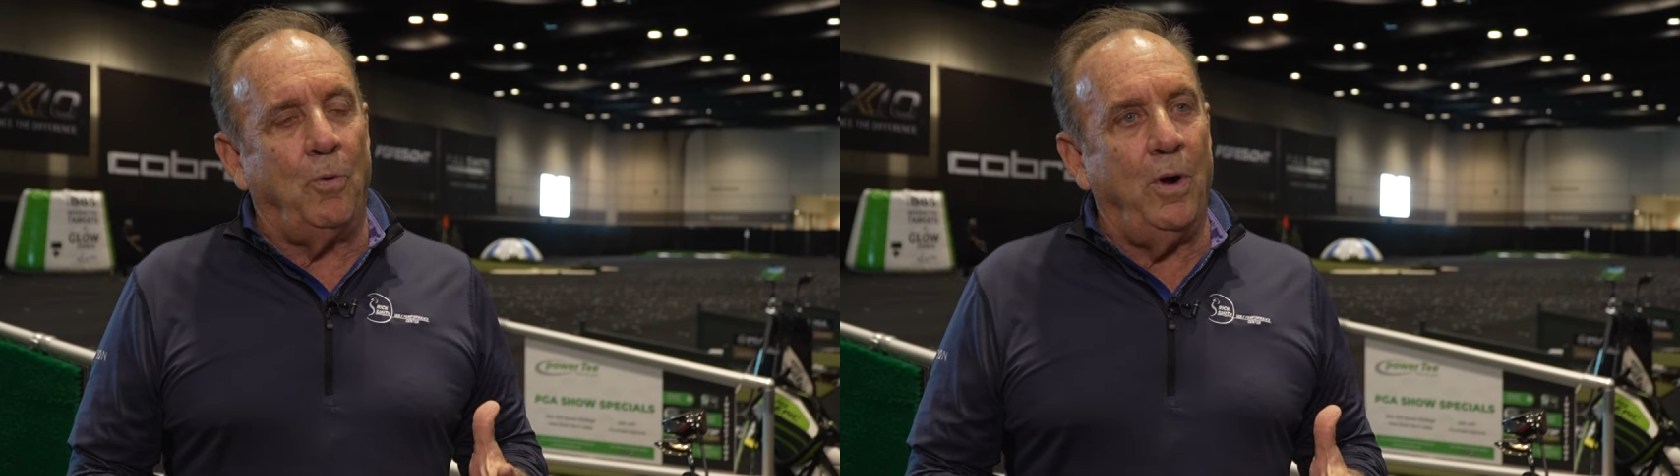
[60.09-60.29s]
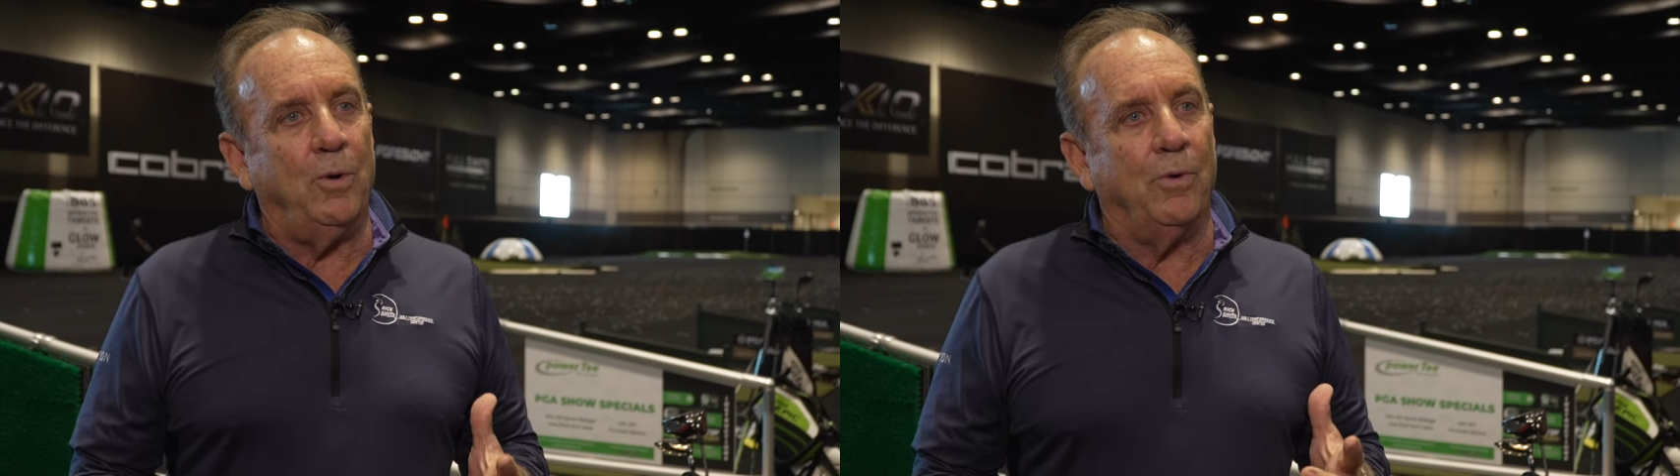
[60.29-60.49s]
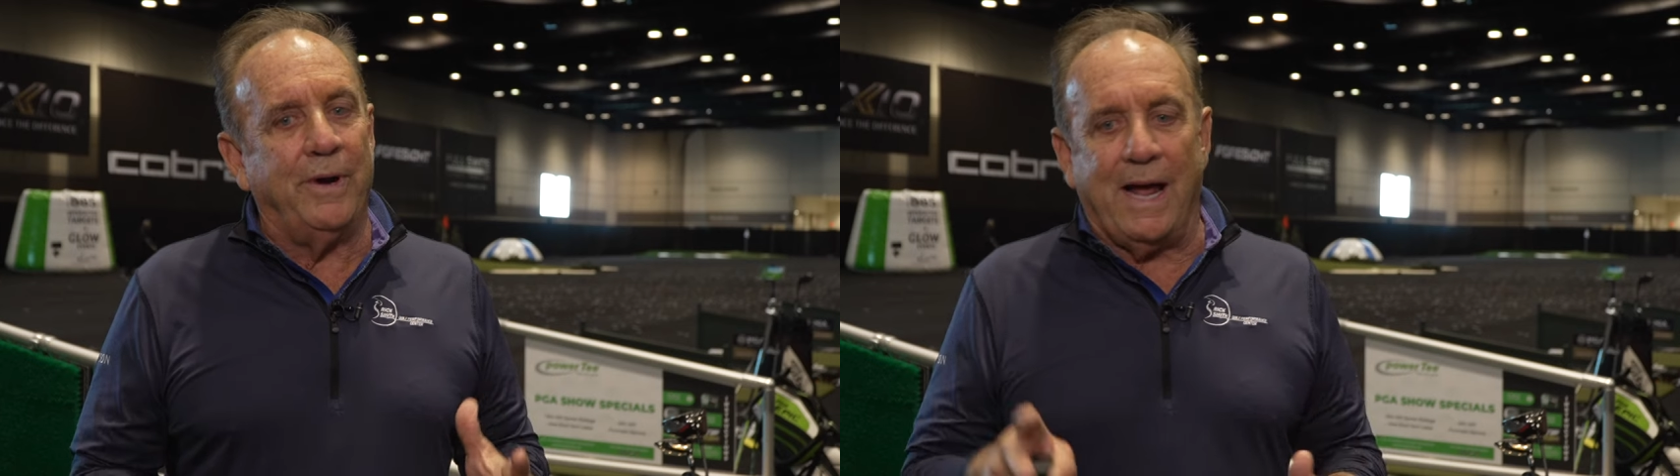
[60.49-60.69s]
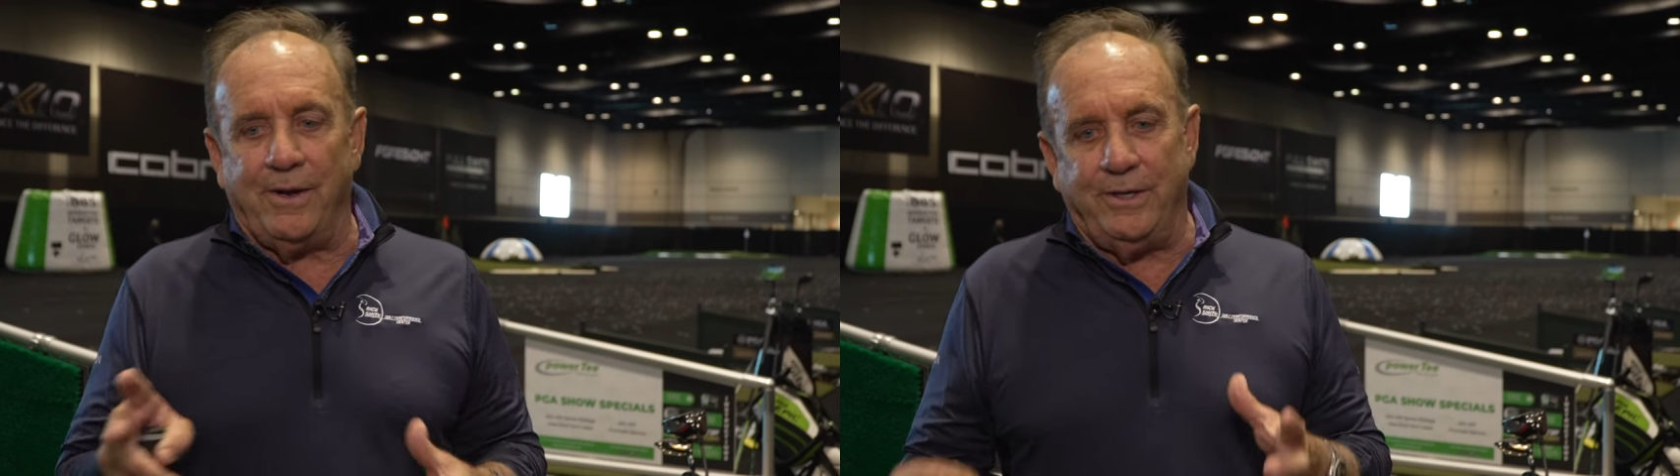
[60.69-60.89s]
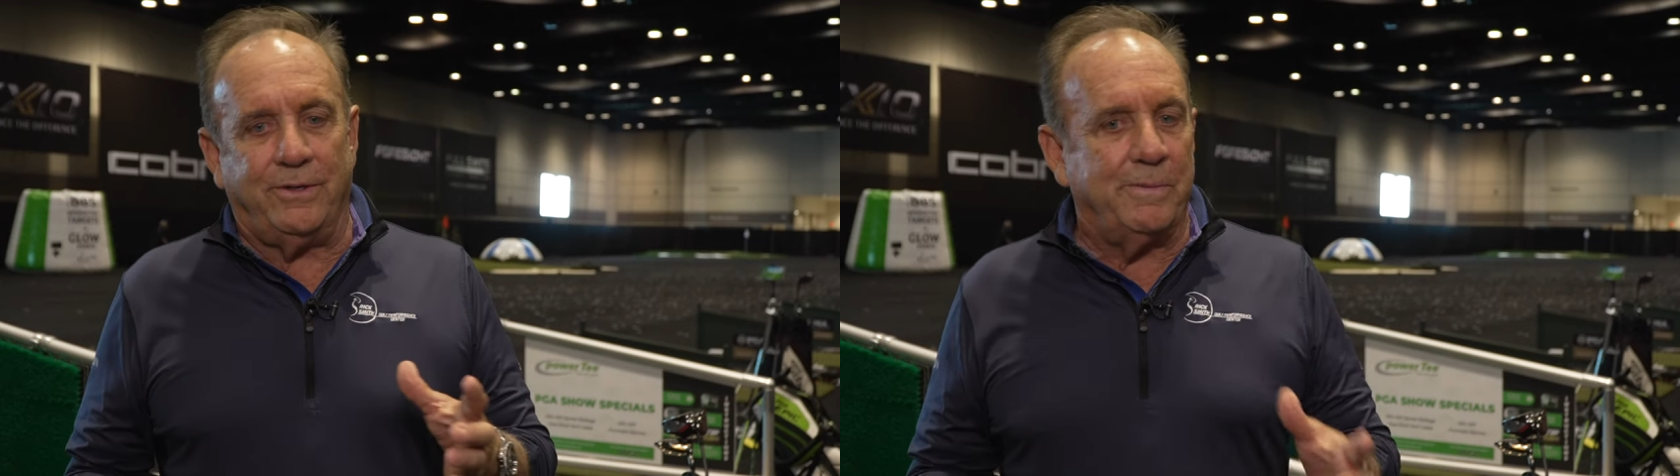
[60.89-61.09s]
point where now
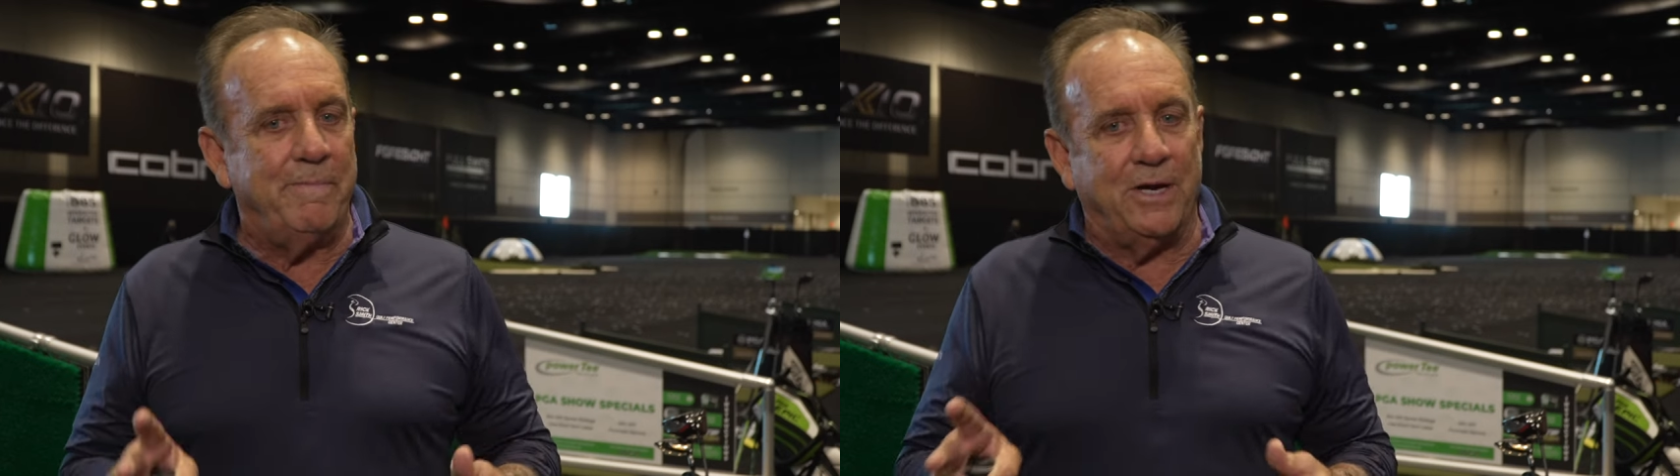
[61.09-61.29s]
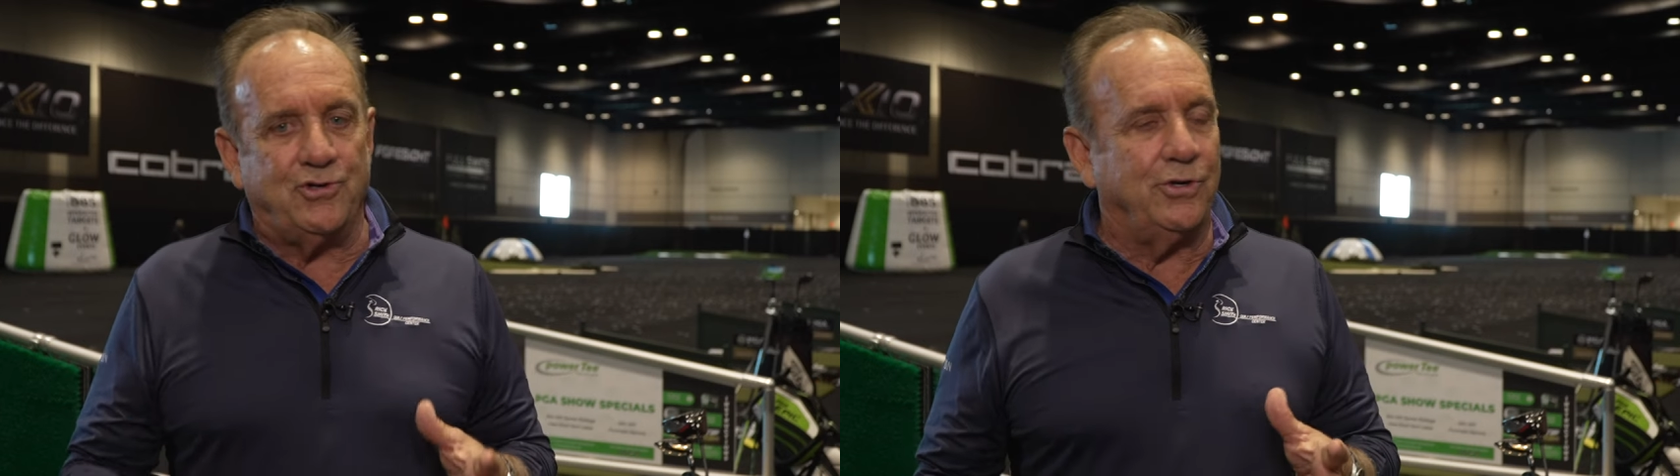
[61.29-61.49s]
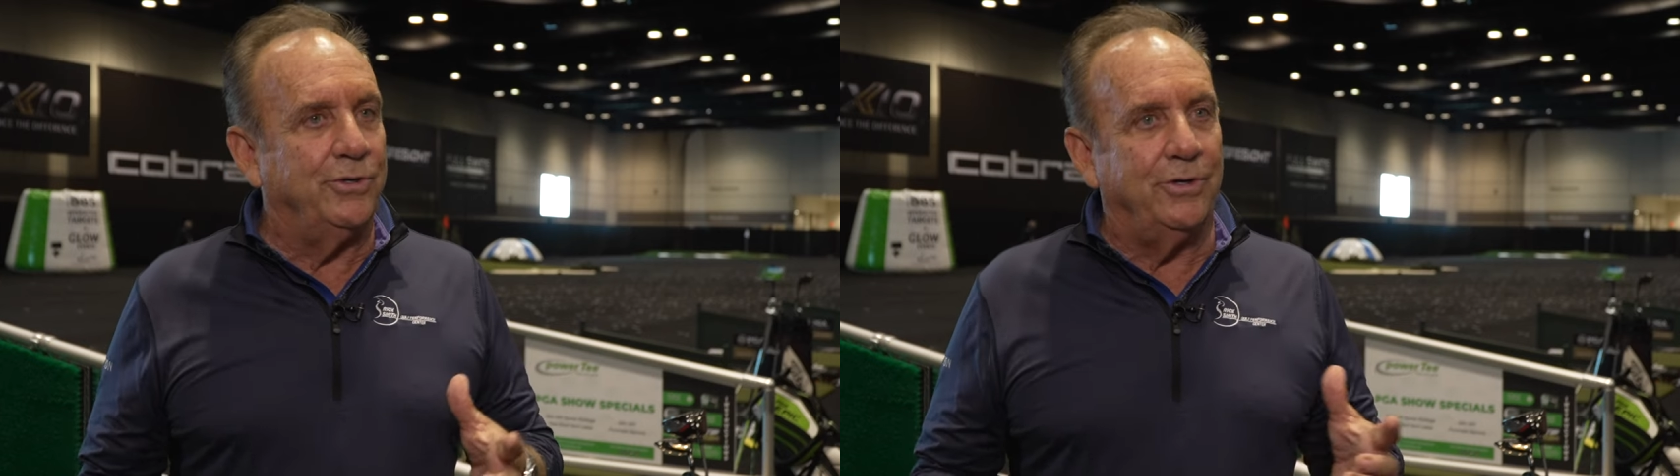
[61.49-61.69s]
you can measure